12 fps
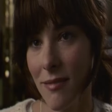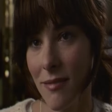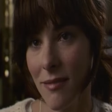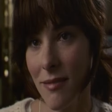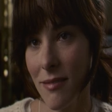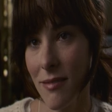
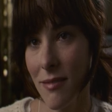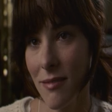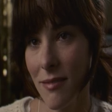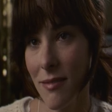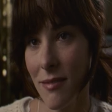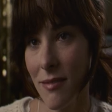
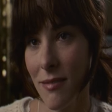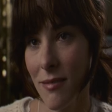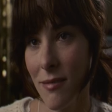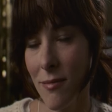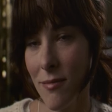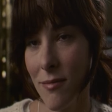
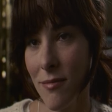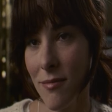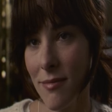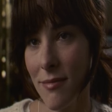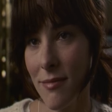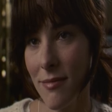
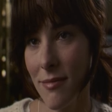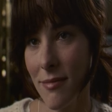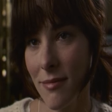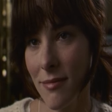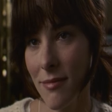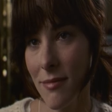
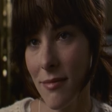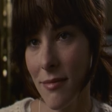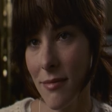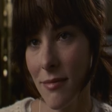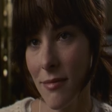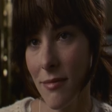
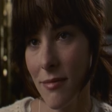[no speech]